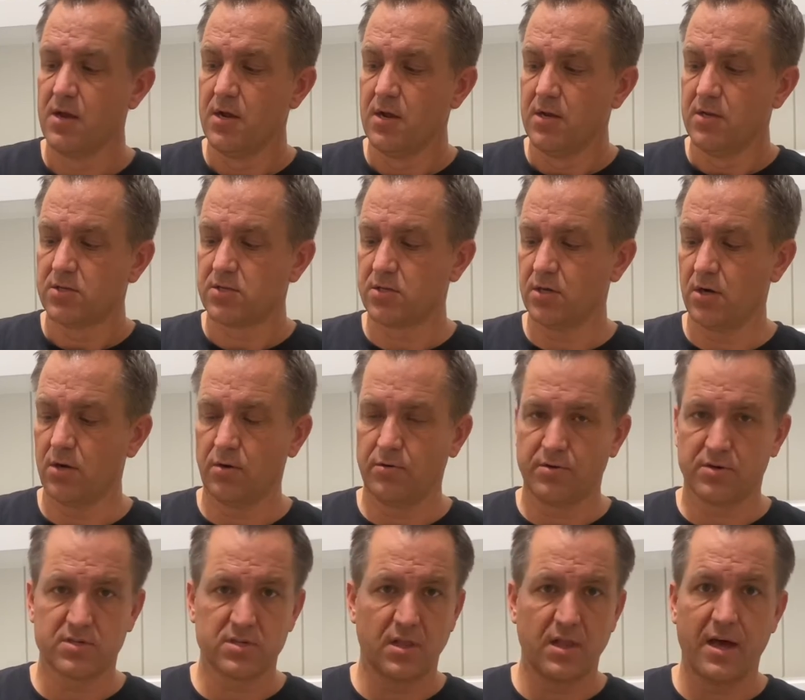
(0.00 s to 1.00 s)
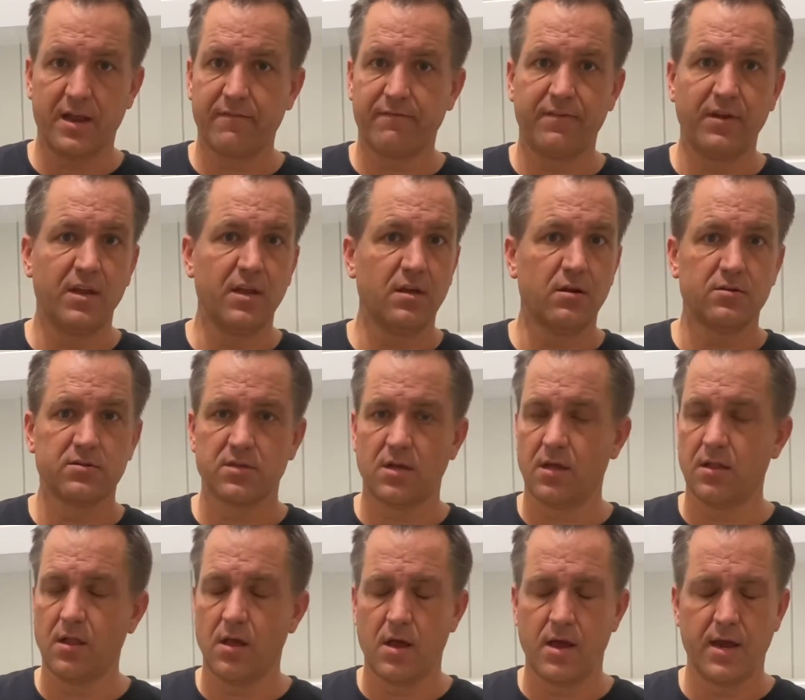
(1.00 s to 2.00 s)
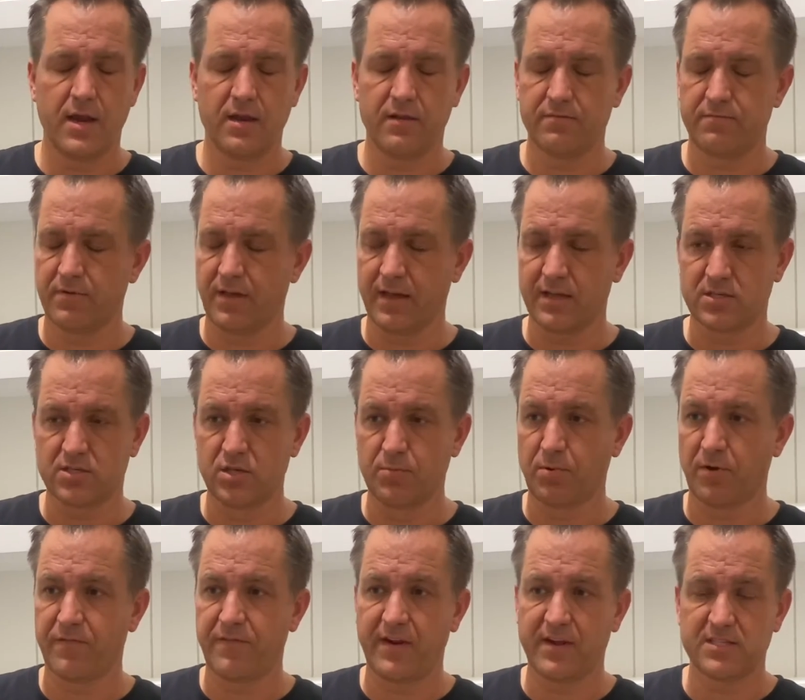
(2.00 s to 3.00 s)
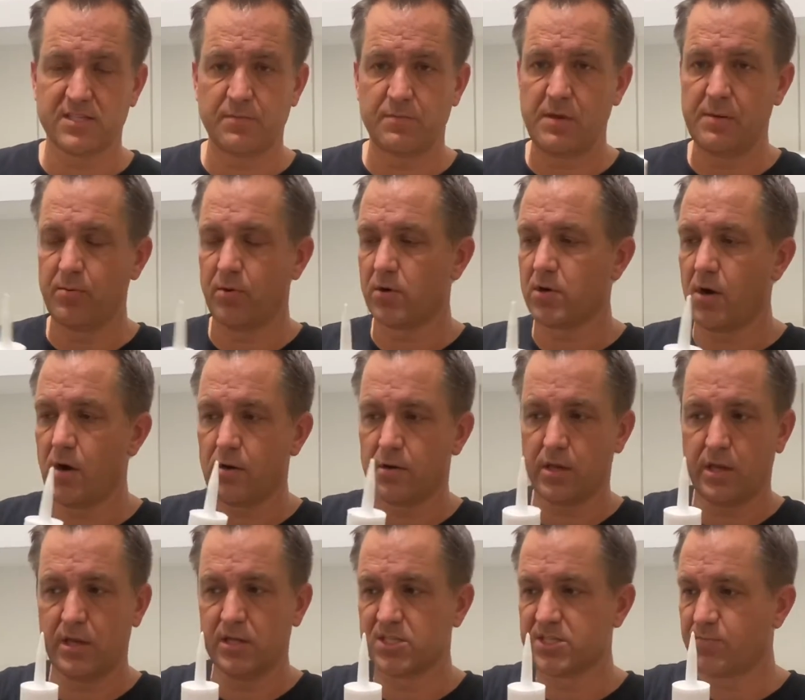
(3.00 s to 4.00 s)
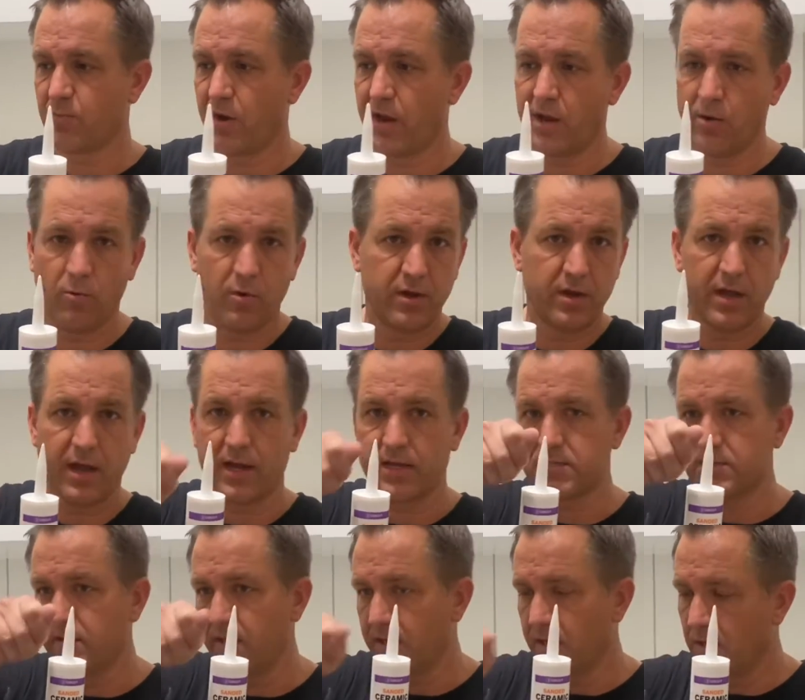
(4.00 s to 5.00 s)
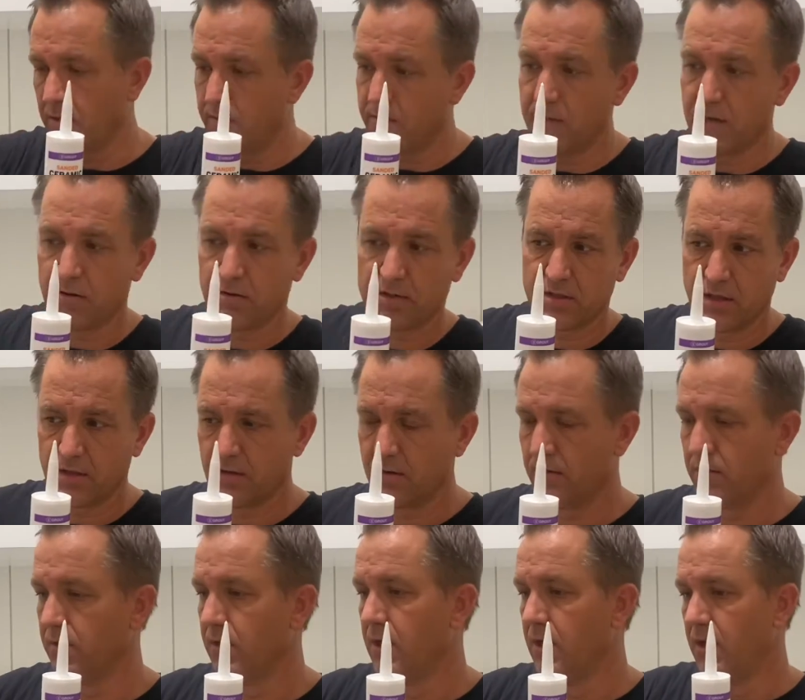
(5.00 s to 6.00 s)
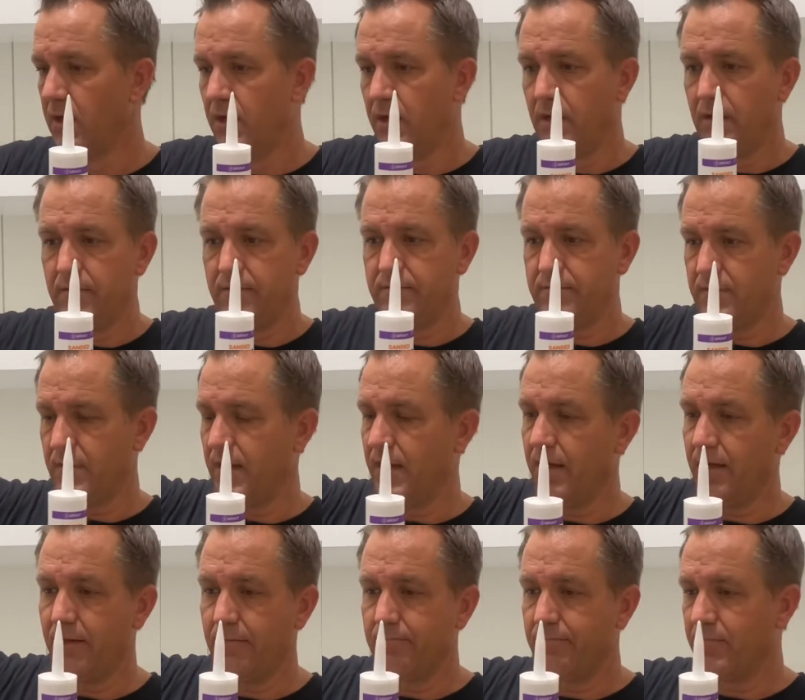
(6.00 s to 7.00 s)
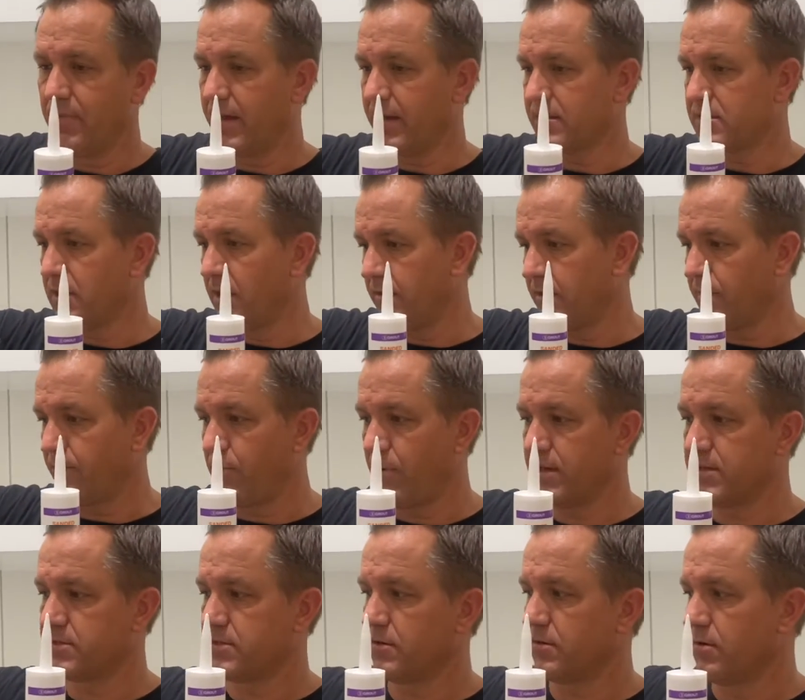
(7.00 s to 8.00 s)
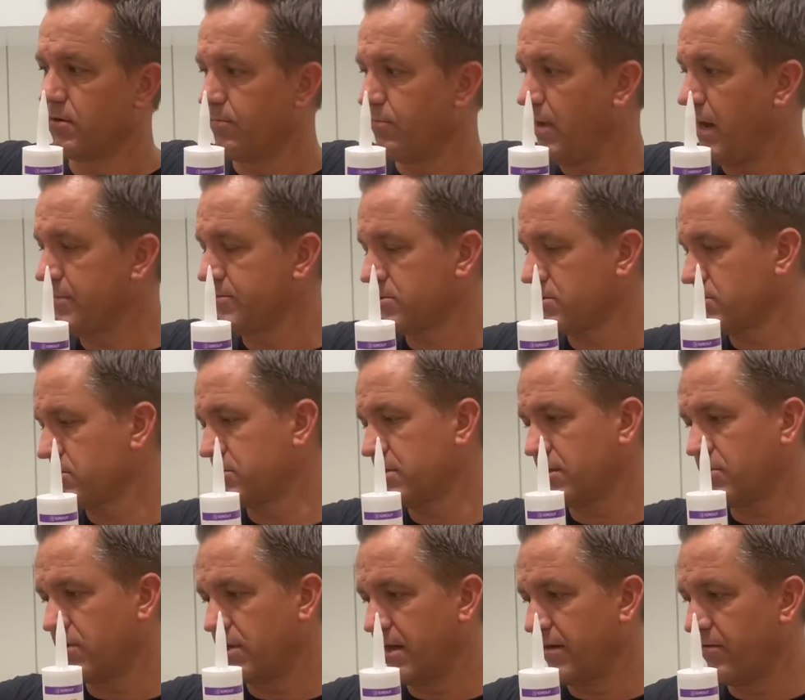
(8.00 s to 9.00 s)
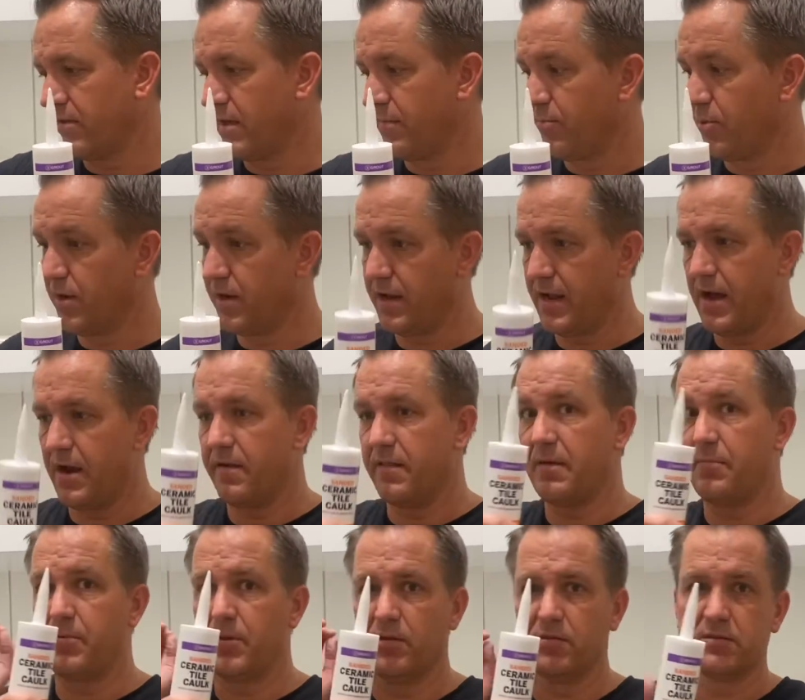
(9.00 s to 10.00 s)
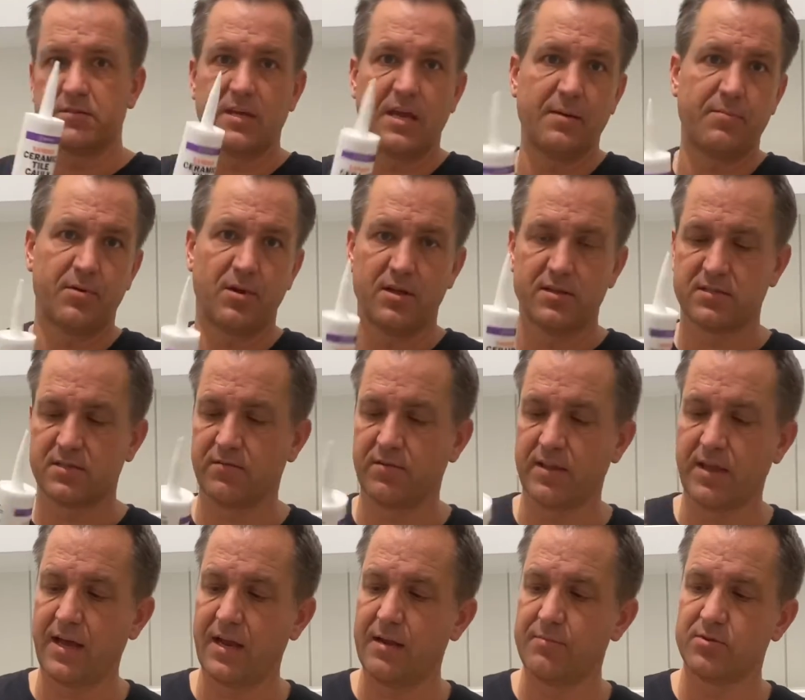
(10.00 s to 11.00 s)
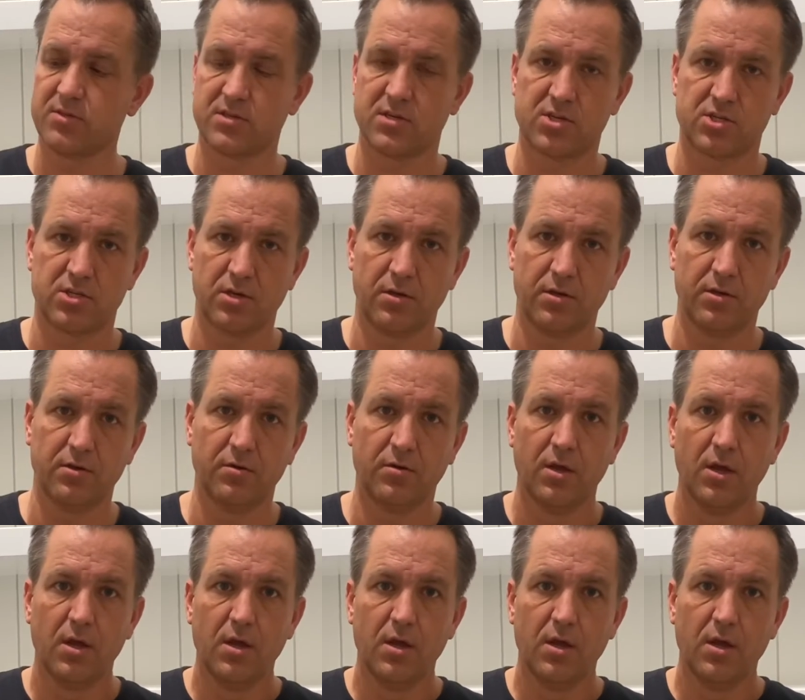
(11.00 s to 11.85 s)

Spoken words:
So there's a lot of videos online of like super fancy people caulking and spraying Windex, and they go in there with little like tongue depressor or popsicle stick, whatever, and they put it down and they peel the tape and all stuff like that. I'm just going to show you.